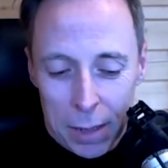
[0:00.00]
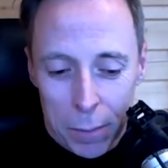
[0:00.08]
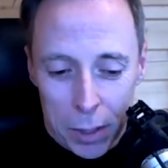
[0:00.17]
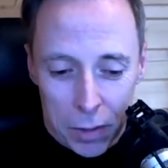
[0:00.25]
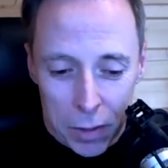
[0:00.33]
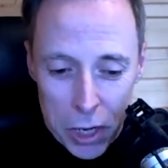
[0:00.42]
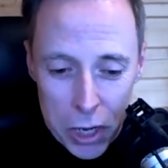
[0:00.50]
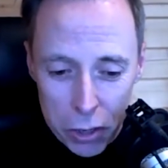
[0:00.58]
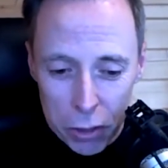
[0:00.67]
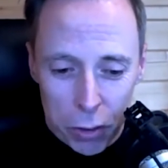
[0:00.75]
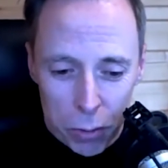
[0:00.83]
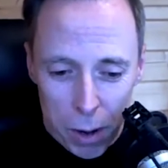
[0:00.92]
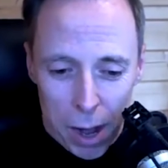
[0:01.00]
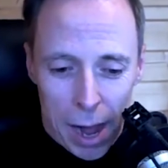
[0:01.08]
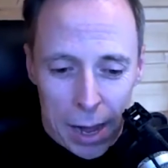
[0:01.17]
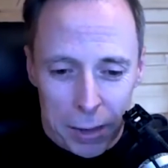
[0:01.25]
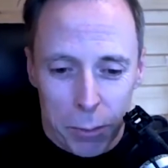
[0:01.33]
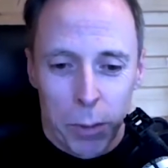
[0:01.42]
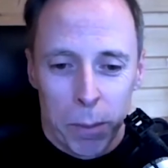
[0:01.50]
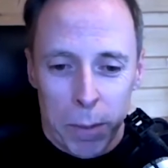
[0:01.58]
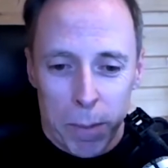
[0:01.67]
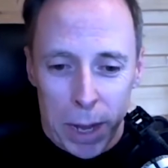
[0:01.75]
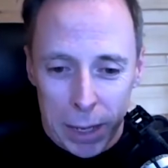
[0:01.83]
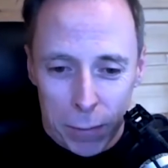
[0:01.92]
because I knew I had to put my
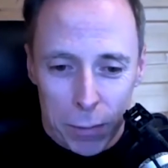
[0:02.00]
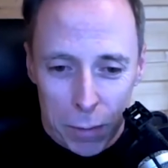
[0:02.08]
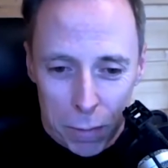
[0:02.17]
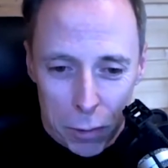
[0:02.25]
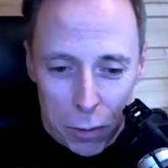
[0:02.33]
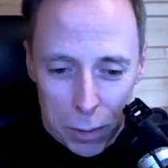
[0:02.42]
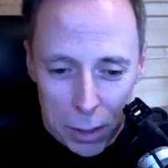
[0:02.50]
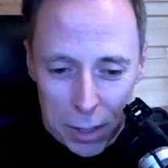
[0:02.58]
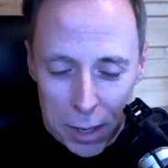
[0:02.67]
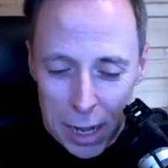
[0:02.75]
best foot forward.